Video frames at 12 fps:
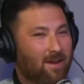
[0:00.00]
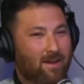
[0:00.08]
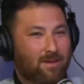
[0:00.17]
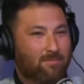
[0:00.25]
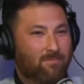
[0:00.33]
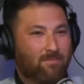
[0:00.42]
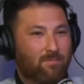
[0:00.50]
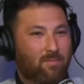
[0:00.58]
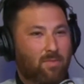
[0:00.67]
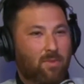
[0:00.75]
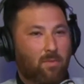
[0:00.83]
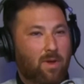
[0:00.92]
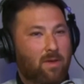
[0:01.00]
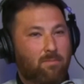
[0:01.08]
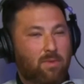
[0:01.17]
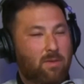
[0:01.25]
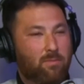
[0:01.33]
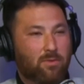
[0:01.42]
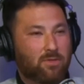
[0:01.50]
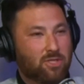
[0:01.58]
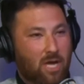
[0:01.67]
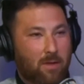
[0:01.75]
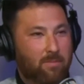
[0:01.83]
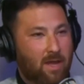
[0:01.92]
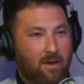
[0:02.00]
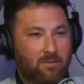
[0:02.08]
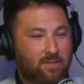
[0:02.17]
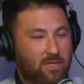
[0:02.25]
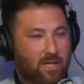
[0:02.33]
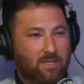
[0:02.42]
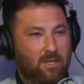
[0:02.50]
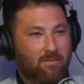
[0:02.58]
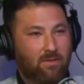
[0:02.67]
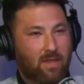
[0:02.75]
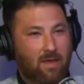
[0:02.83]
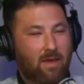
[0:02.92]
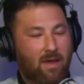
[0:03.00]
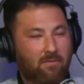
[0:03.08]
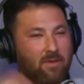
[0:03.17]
The way people shop now has changed everything.